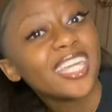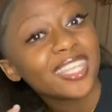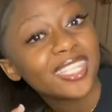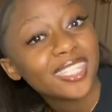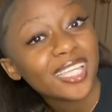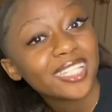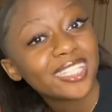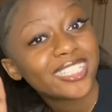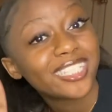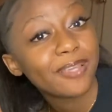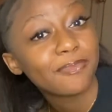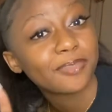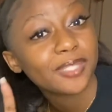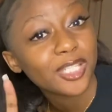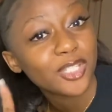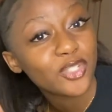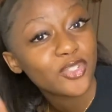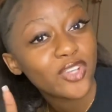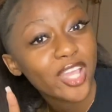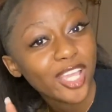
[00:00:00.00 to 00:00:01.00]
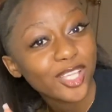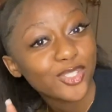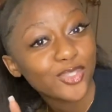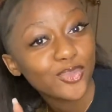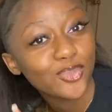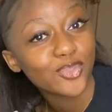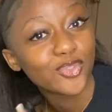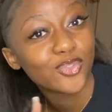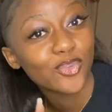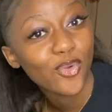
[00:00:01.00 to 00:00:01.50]
These are tips that you guys
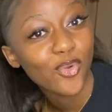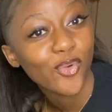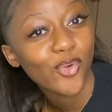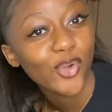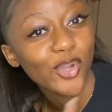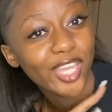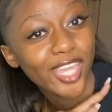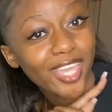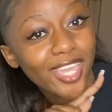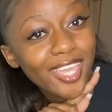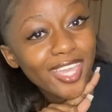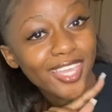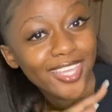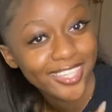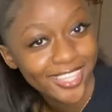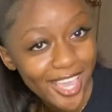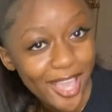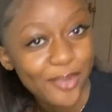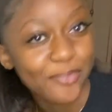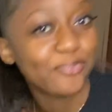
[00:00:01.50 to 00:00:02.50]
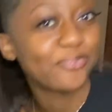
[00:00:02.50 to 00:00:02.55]
should know, okay? Yeah.